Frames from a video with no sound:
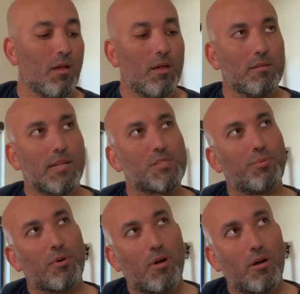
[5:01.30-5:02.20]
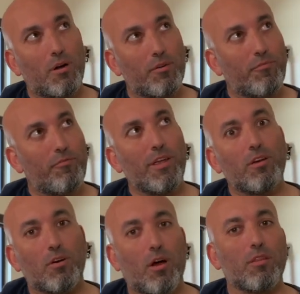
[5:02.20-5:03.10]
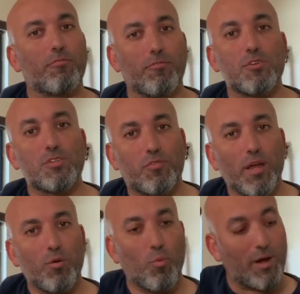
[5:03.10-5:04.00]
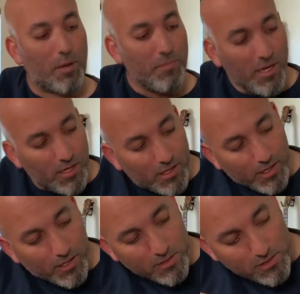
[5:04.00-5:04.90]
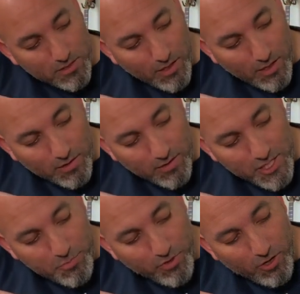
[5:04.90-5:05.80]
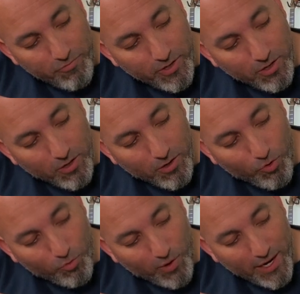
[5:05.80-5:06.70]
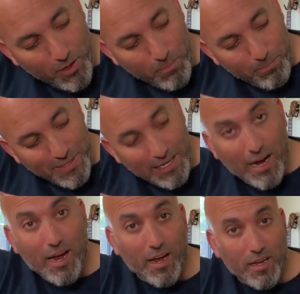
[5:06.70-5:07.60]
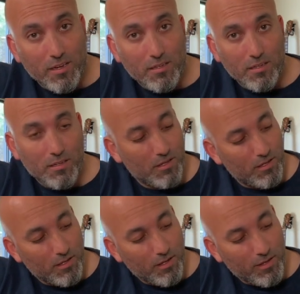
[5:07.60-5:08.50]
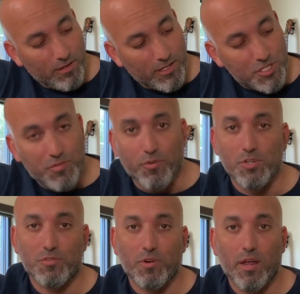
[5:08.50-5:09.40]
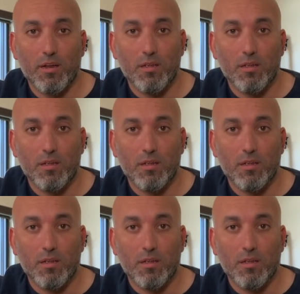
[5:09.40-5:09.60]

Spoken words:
let's put our finger on the first fret, what I mean is let's put our finger right behind this first fret.